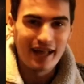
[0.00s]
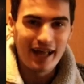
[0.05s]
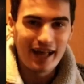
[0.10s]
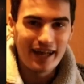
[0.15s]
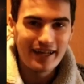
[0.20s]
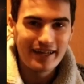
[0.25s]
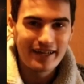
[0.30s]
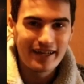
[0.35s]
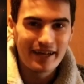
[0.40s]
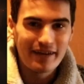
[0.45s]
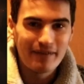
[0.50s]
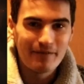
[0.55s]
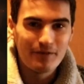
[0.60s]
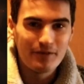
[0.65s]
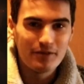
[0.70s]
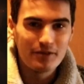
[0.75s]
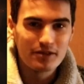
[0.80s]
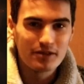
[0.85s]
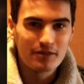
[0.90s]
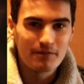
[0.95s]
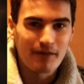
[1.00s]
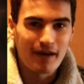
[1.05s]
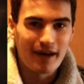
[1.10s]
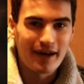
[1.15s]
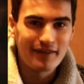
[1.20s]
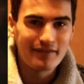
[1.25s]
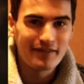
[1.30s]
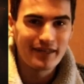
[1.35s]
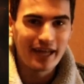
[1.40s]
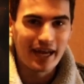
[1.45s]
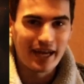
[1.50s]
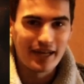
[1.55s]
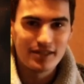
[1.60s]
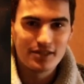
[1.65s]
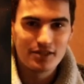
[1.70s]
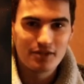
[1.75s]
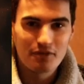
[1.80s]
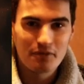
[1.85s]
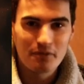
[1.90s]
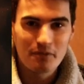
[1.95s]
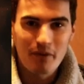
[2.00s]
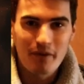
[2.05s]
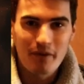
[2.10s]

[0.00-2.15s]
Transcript: if you survived the end of the